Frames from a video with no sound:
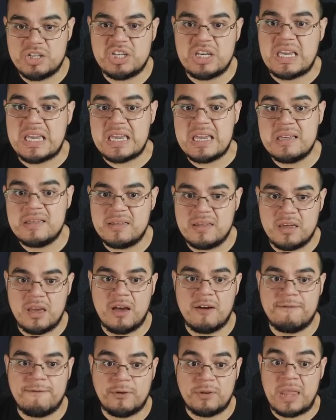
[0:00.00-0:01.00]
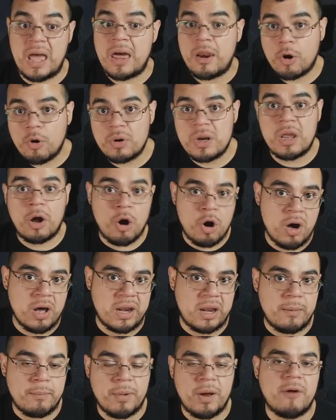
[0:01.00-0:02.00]
easier for not only
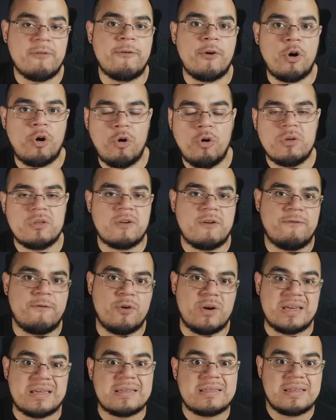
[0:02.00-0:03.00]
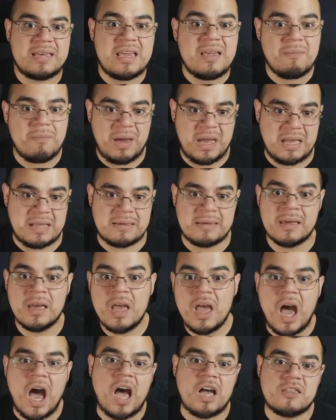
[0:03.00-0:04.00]
Arden, but also for his teammates
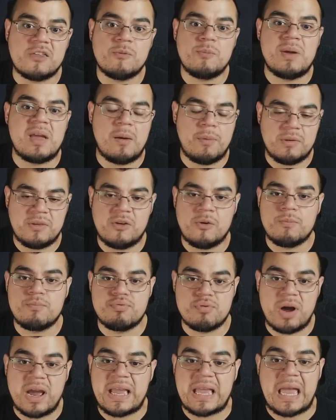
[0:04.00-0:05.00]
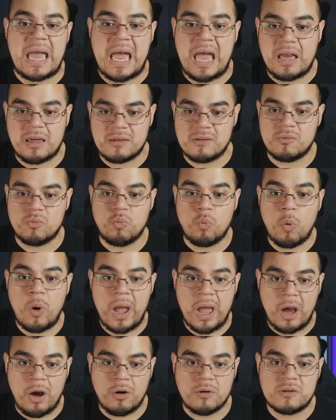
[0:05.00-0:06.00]
to be able to break as
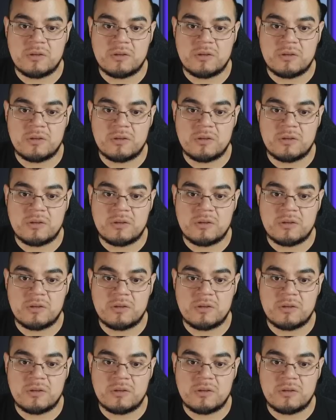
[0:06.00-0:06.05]
well.